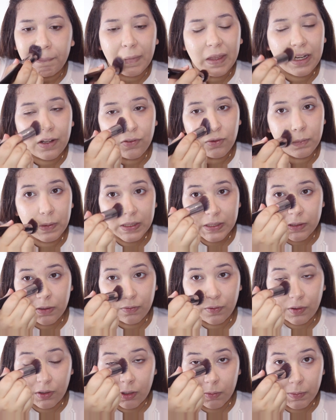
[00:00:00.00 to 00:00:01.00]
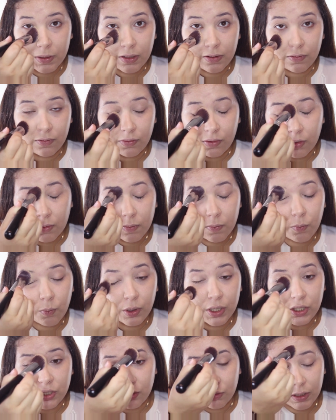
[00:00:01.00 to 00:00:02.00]
And if you mix it with a little bit of
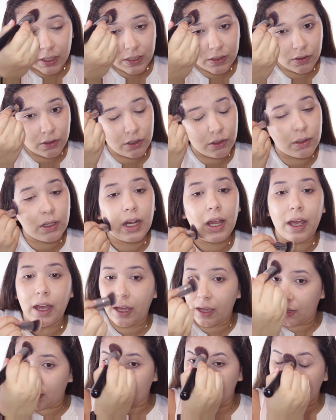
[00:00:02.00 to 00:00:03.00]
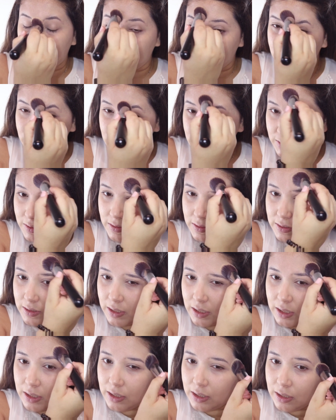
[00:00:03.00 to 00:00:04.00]
moisturizer, you can have just
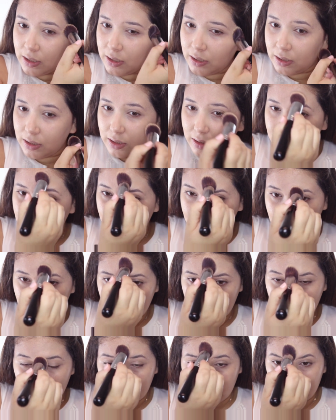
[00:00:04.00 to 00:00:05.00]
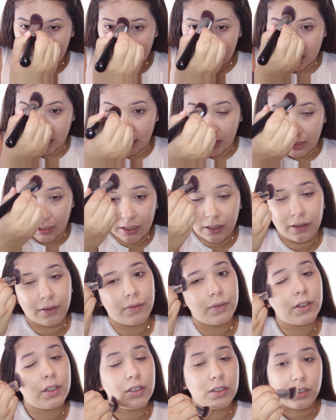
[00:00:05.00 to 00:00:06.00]
a nice light
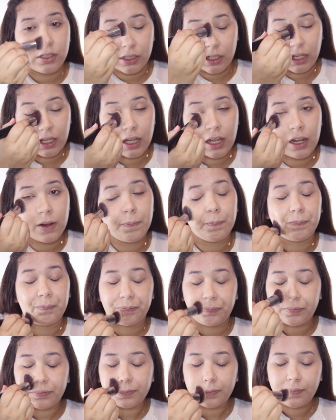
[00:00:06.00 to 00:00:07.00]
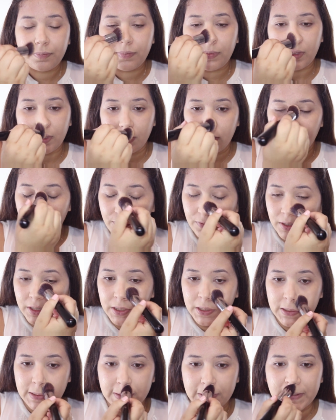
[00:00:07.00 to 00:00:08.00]
coverage. And the
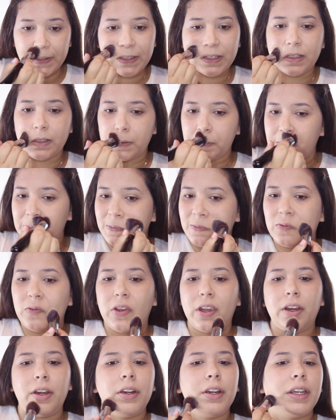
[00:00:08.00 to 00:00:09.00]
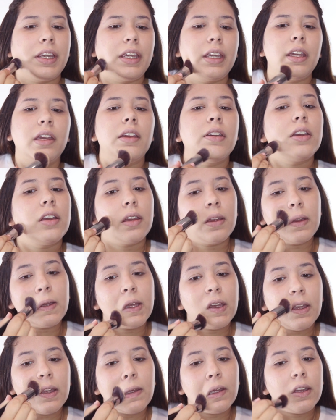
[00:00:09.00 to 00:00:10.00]
finish is very
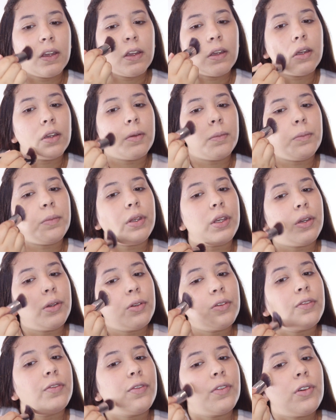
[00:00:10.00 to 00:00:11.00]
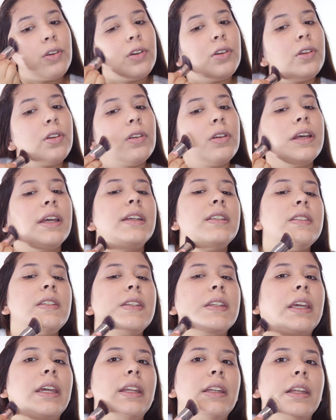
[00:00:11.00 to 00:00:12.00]
beautiful and
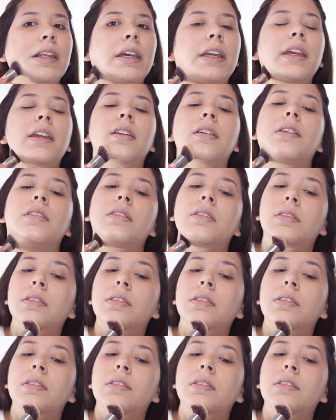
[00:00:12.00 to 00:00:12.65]
skin-like.